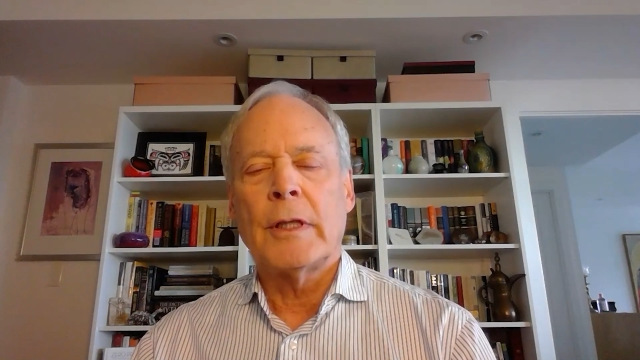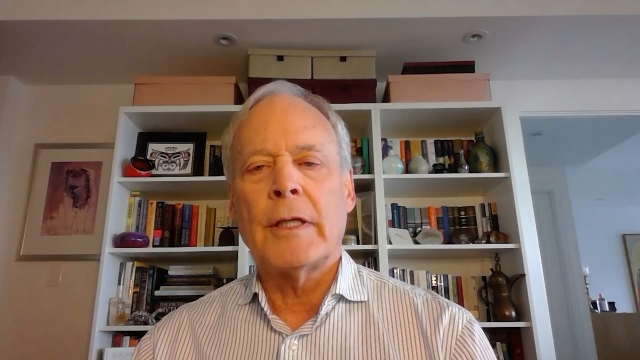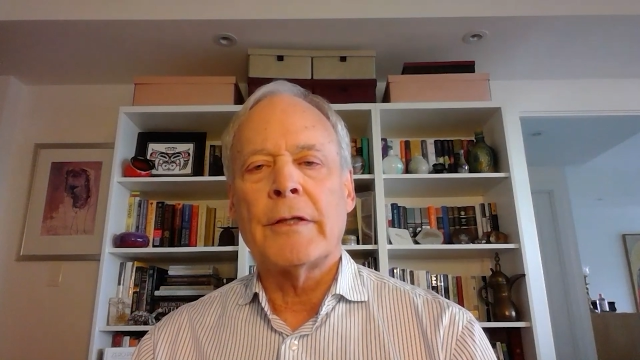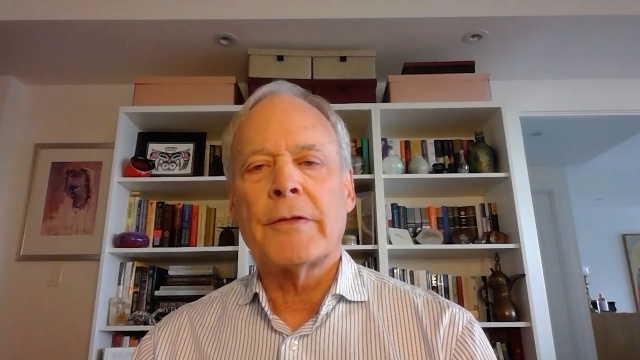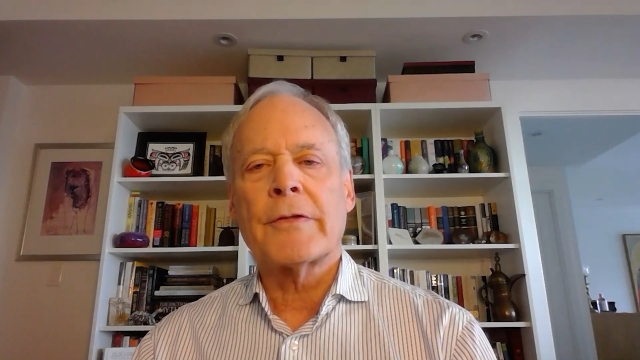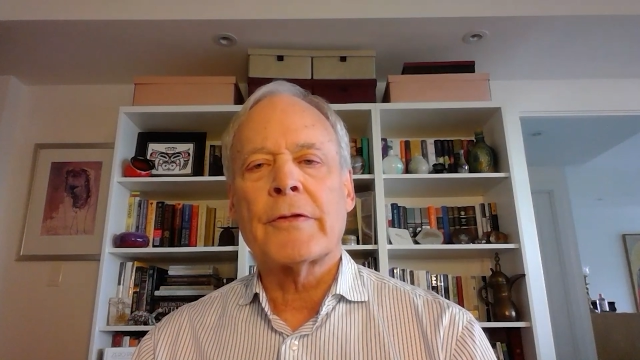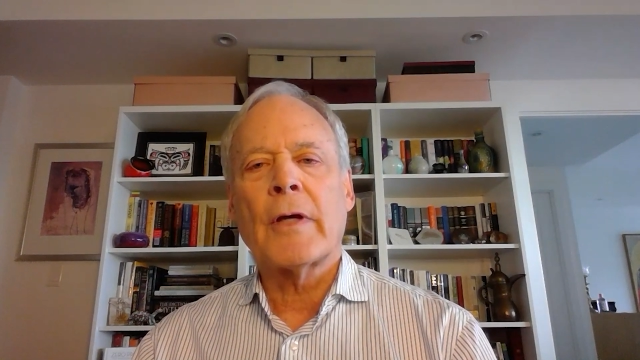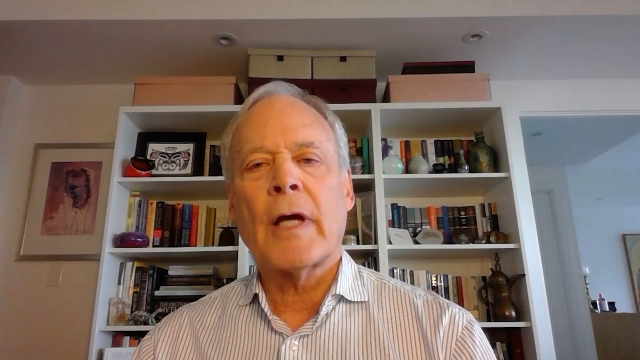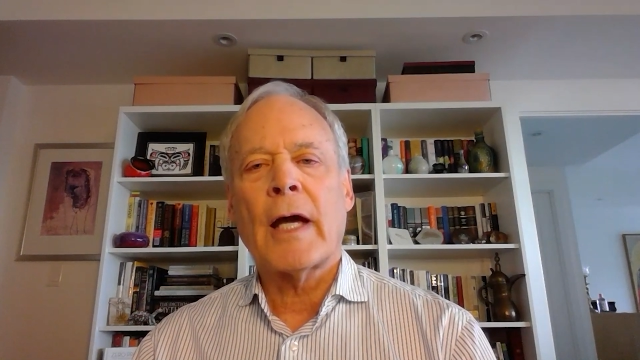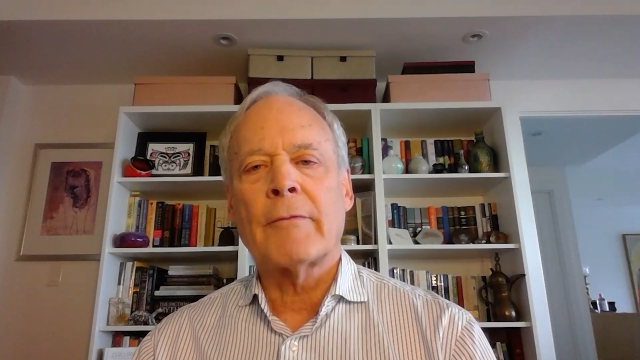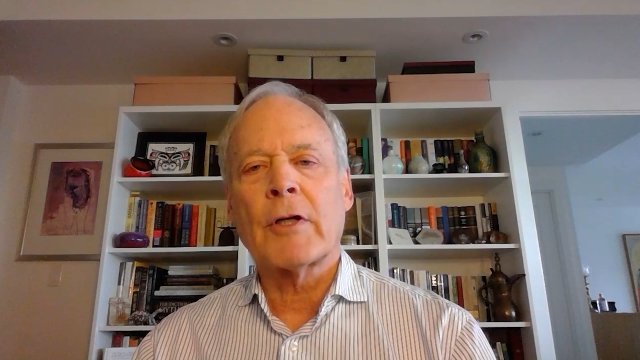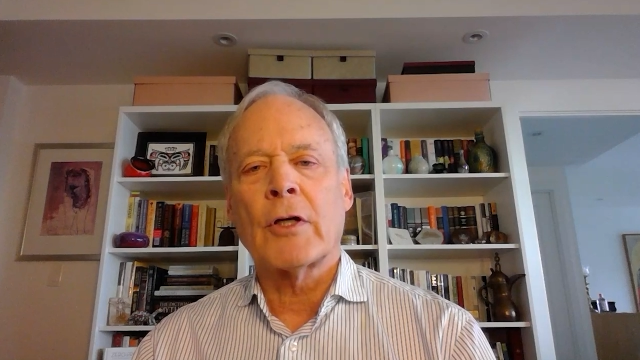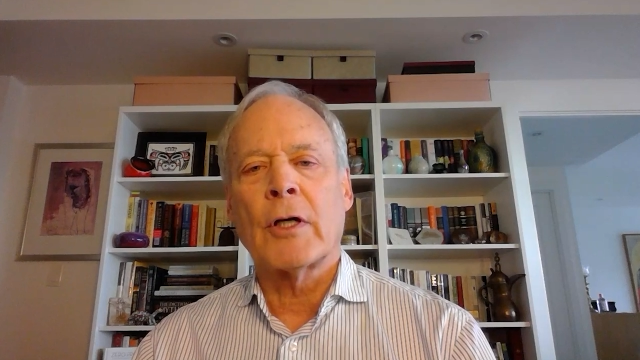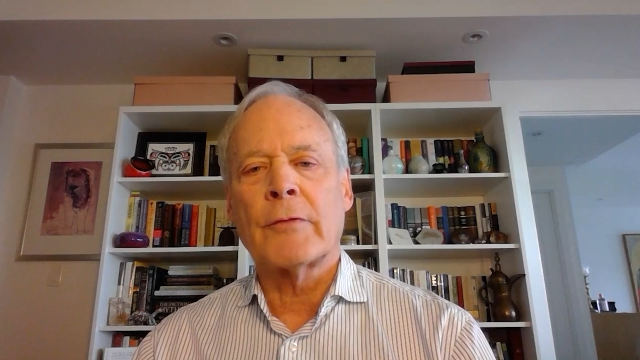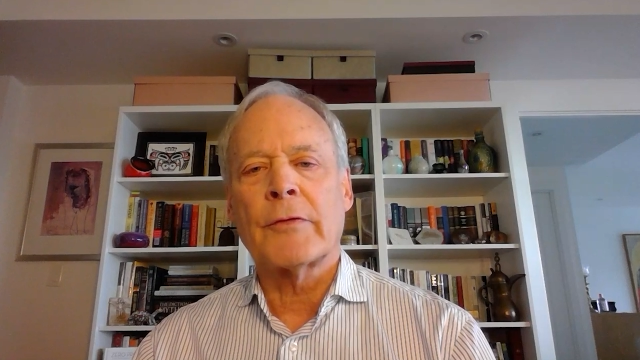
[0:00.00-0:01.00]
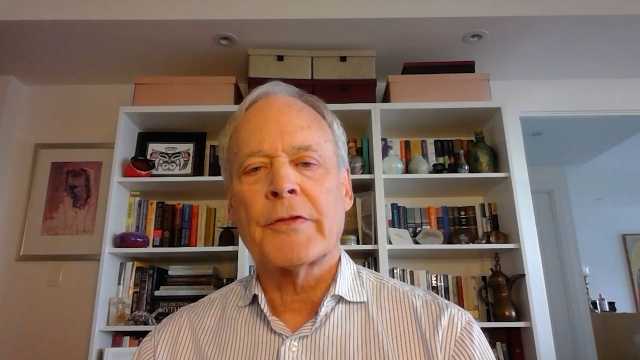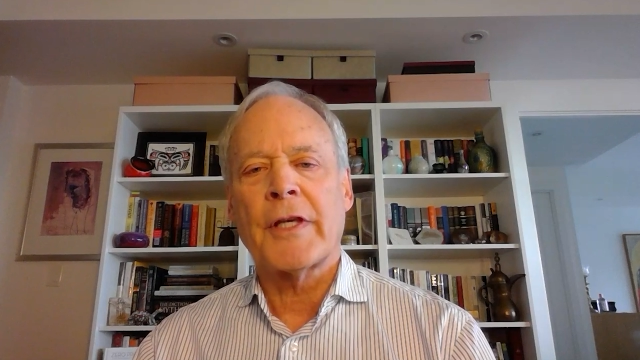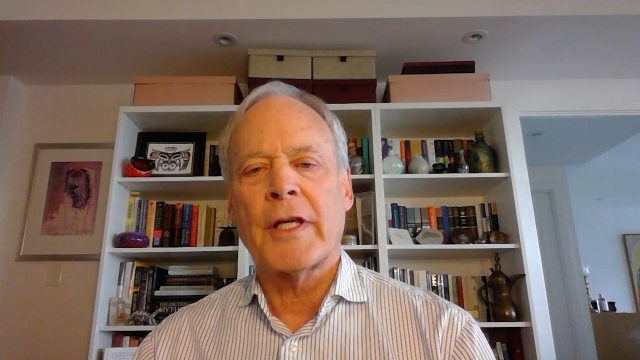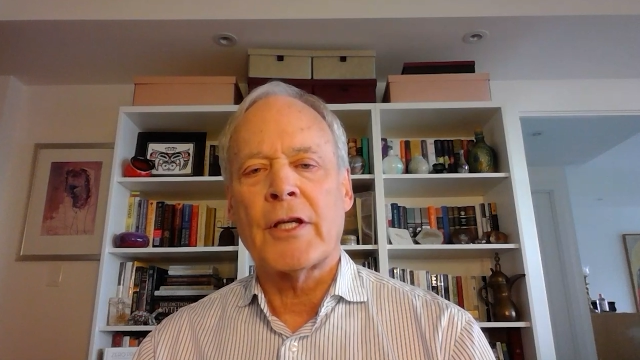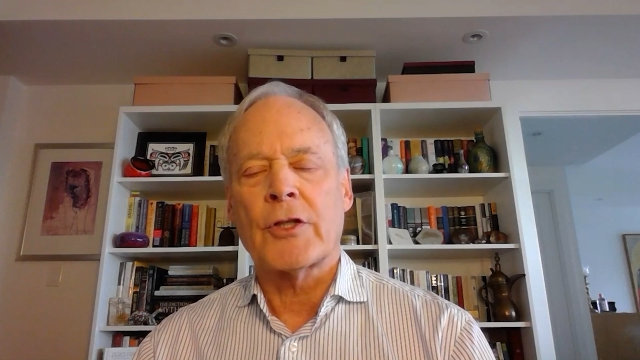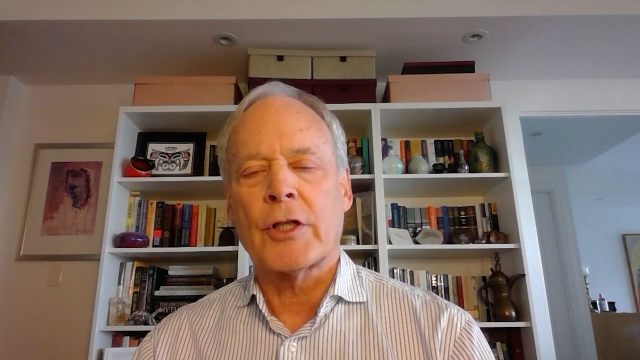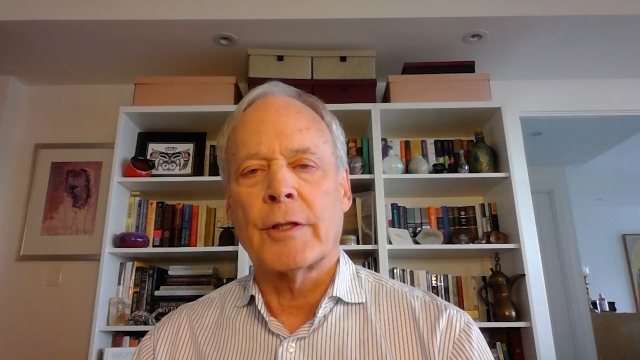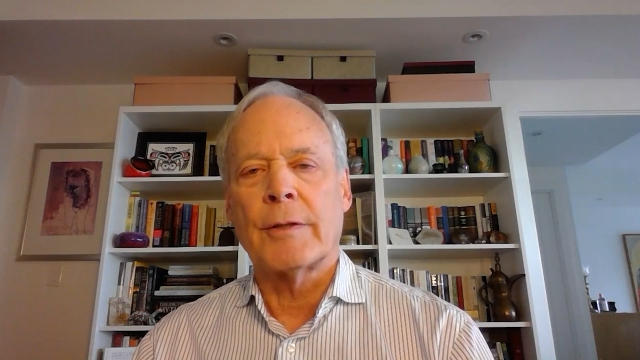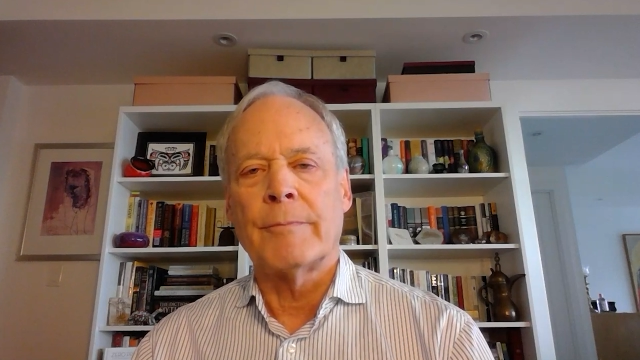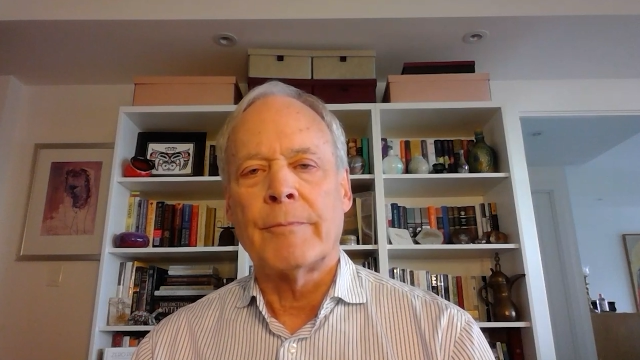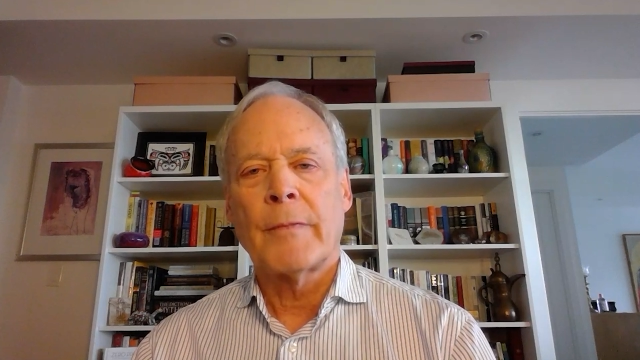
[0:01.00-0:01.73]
is to have a conversation.